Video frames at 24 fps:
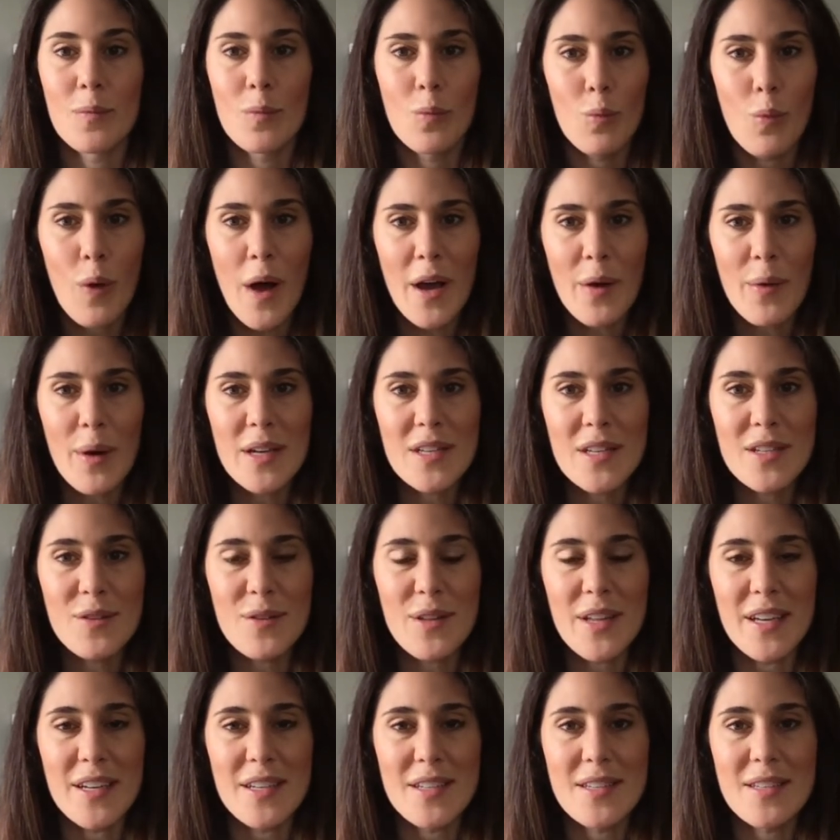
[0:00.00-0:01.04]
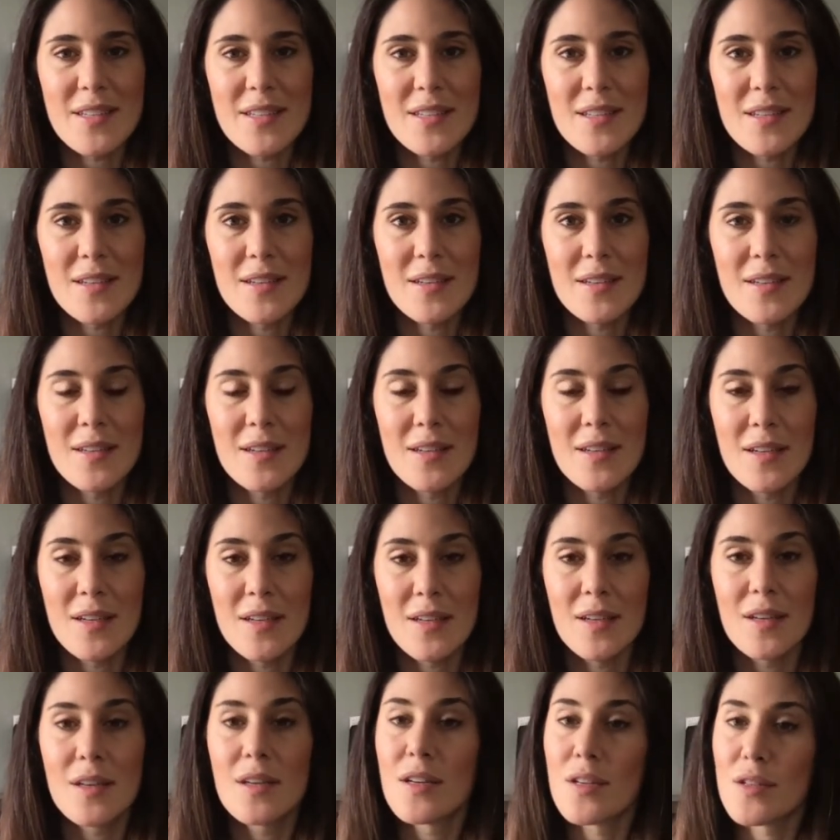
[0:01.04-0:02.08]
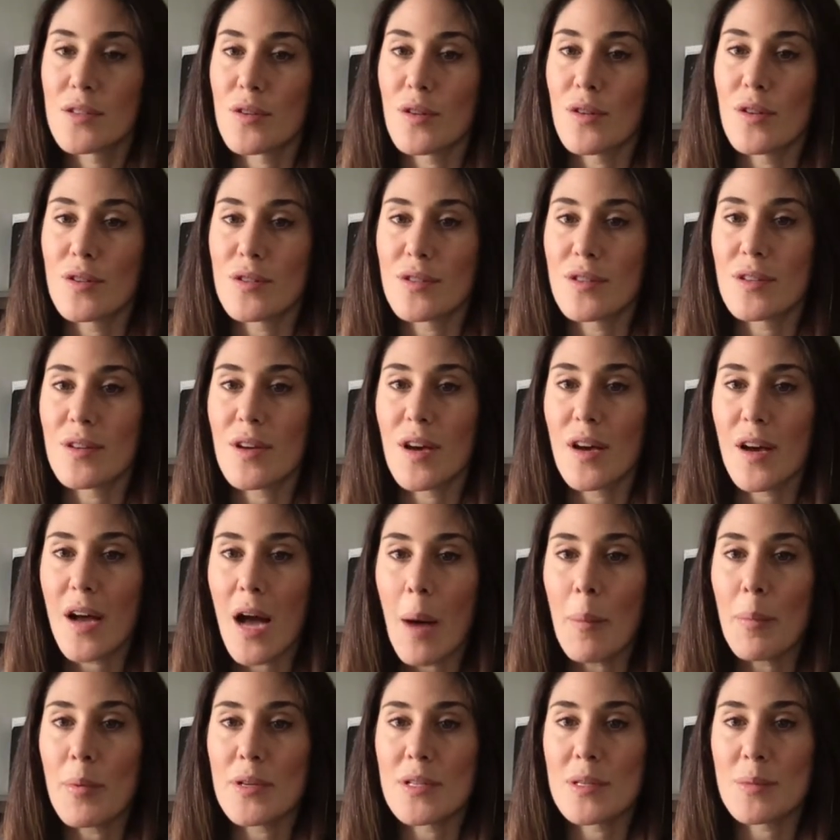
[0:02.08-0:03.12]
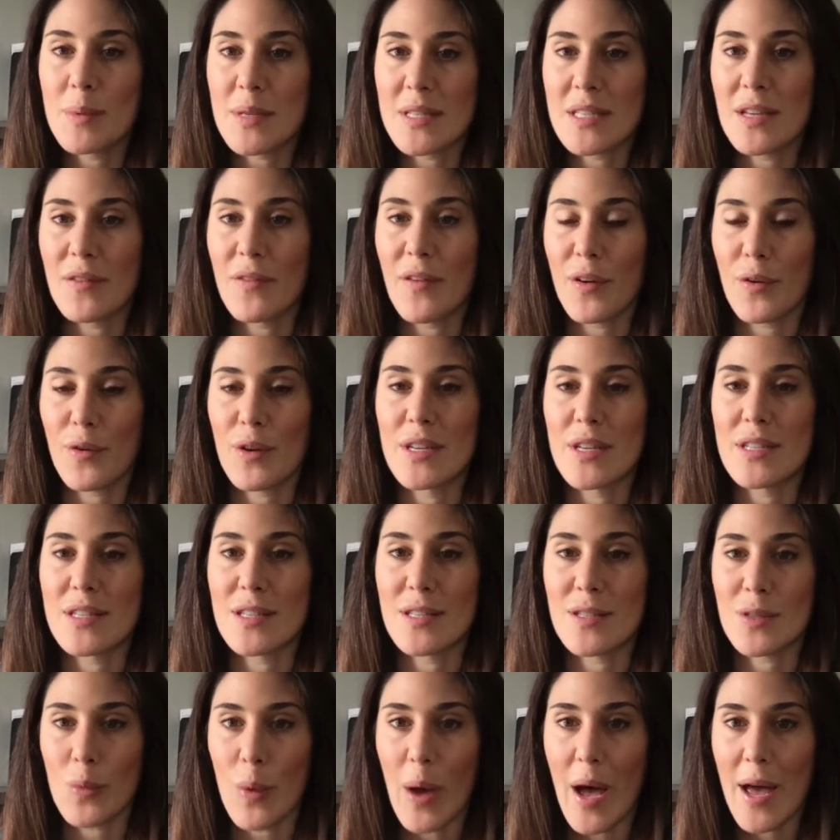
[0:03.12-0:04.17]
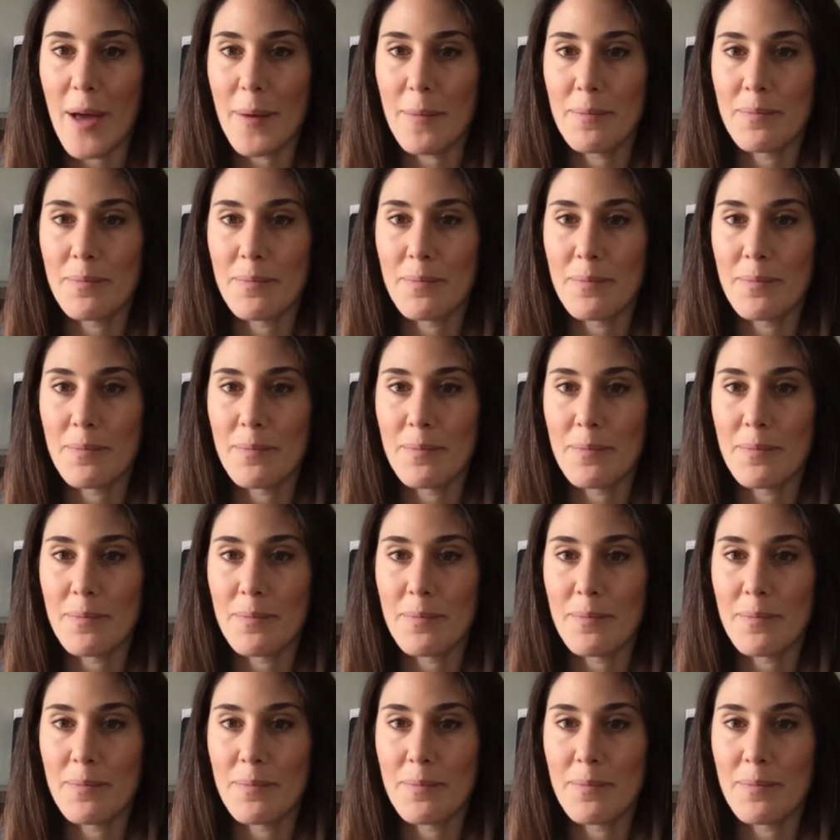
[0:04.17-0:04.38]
Why do I do this? So there's a couple specific reasons why.